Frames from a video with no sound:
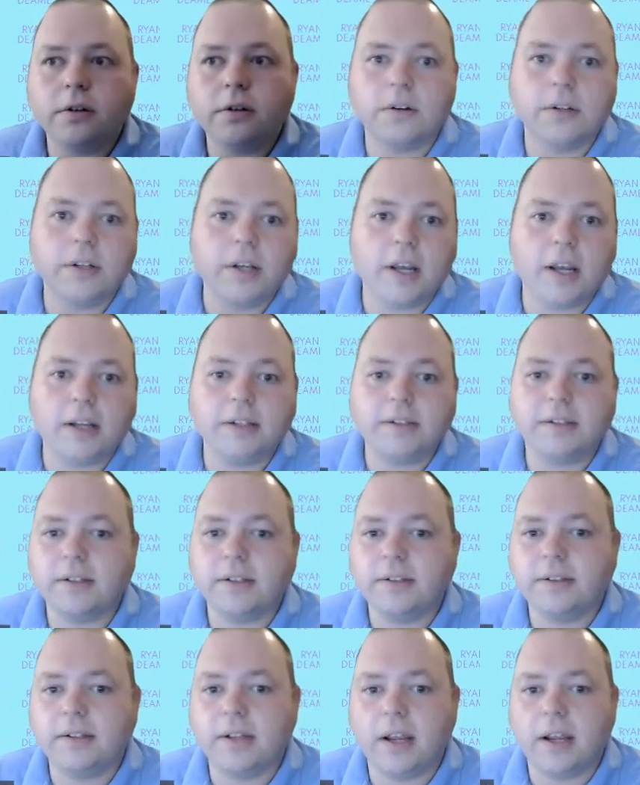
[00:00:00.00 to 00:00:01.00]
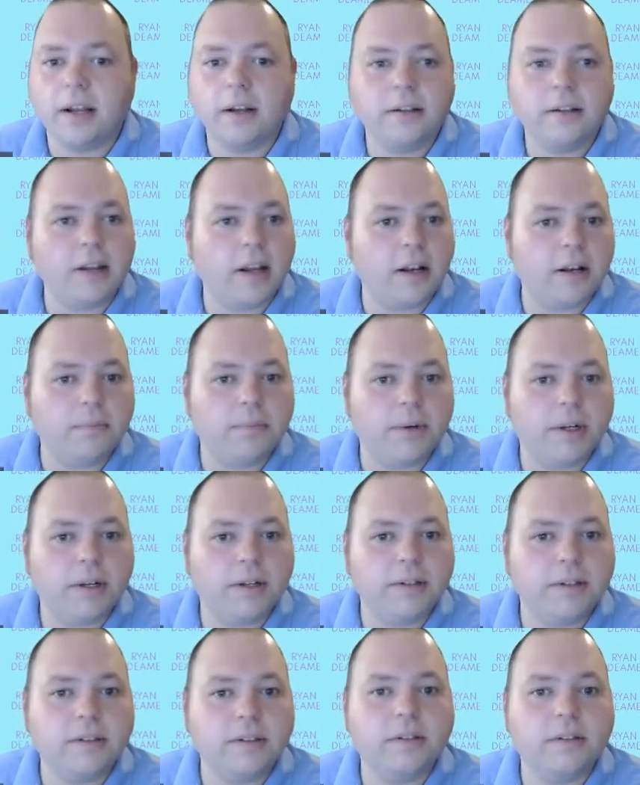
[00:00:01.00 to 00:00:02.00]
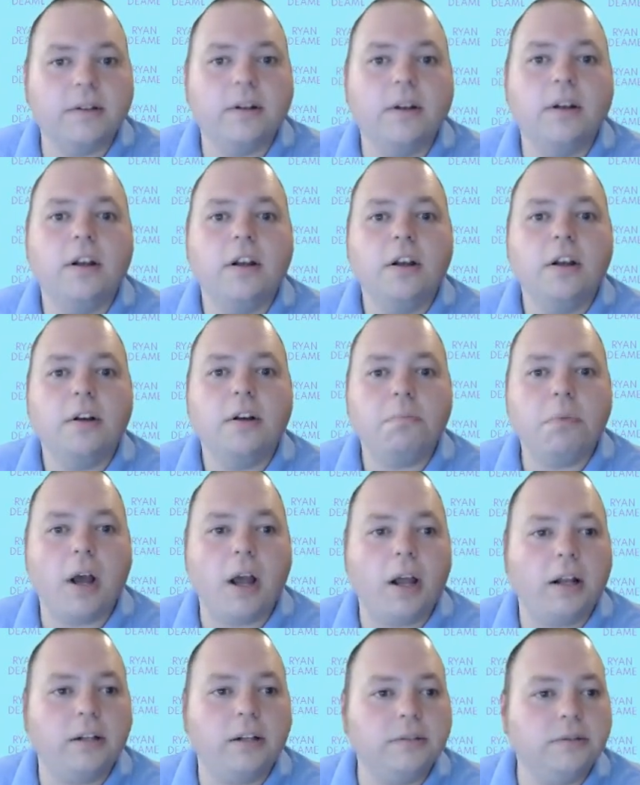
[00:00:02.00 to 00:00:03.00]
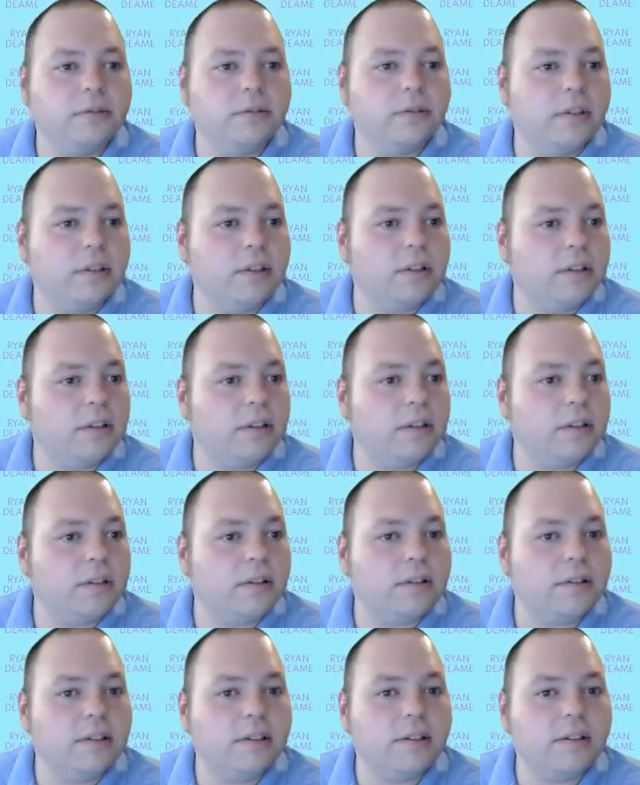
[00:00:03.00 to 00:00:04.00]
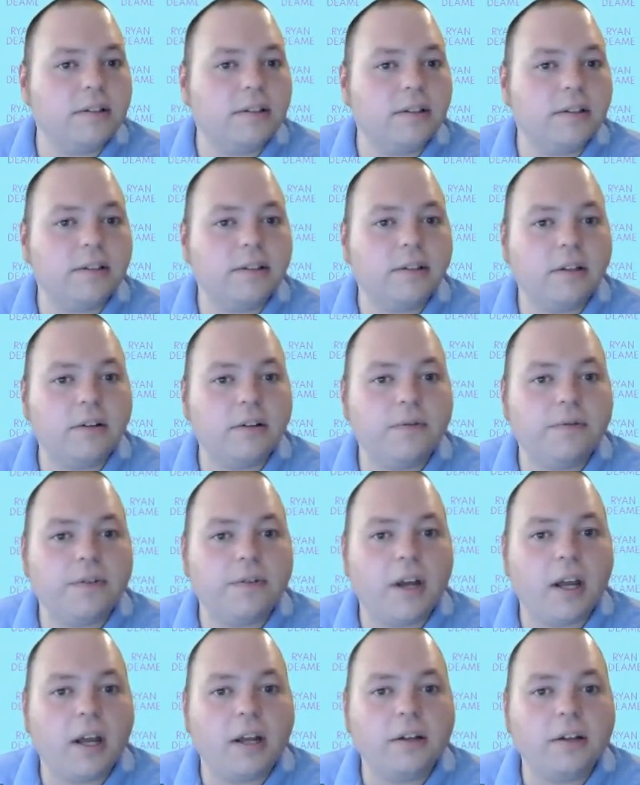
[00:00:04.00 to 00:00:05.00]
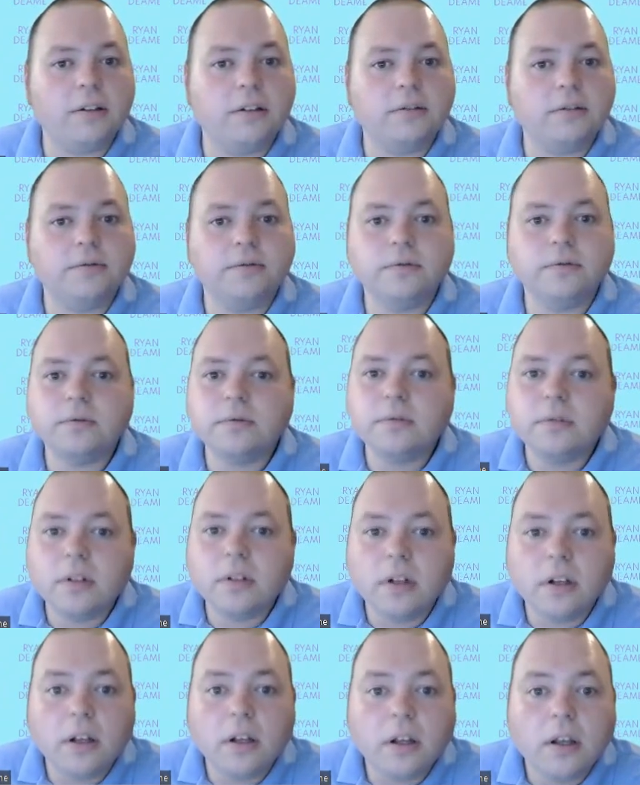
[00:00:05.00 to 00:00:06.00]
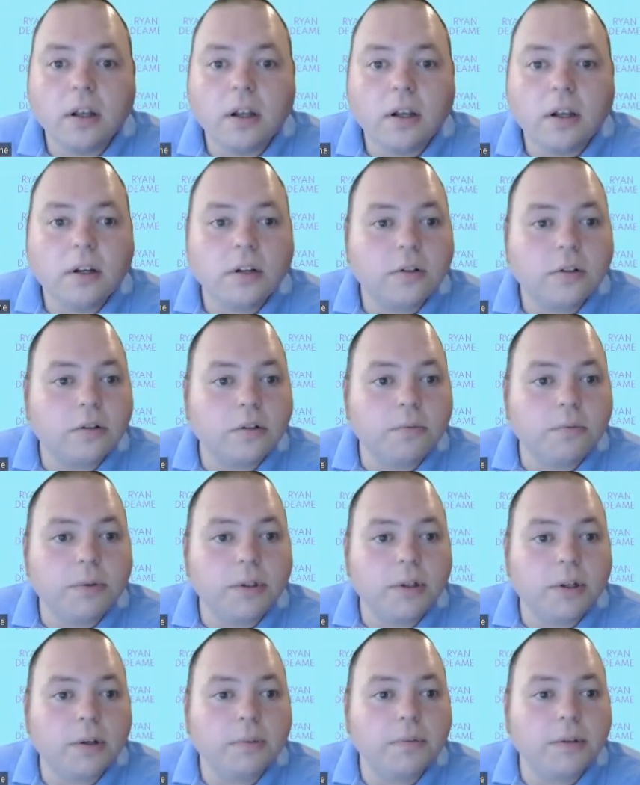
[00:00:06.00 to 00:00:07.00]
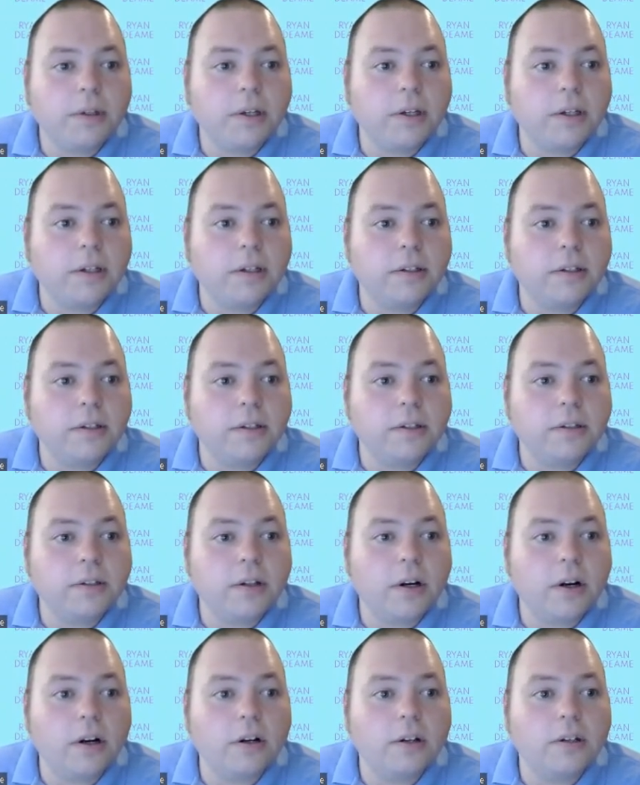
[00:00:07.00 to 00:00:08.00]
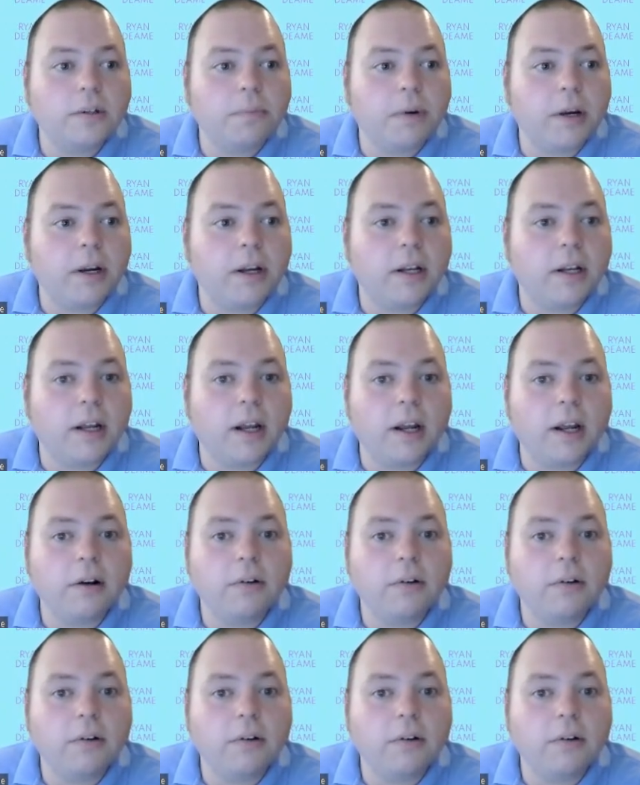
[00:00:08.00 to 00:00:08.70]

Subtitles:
Access database. But this Excel file should be updating in these charts by now,